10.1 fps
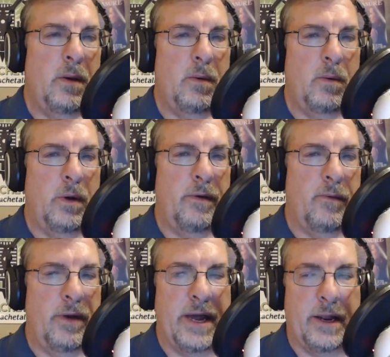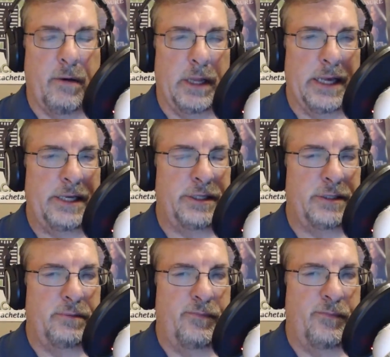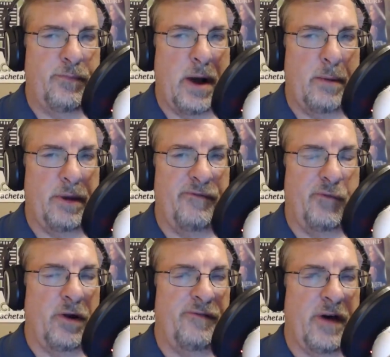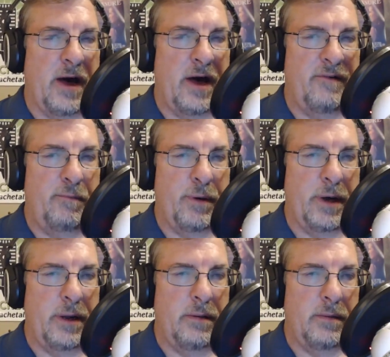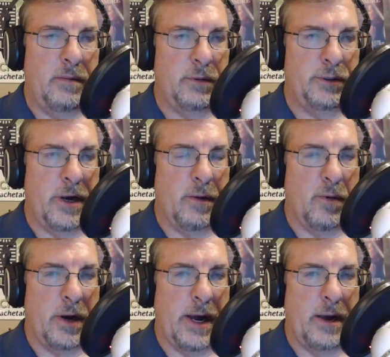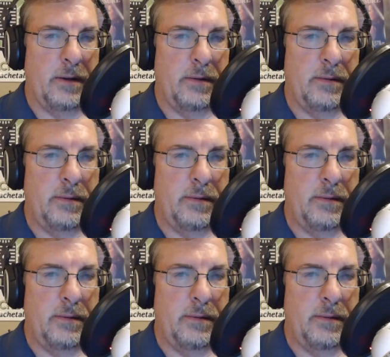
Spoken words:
We got to go at least probably 45, but we'll try to work out.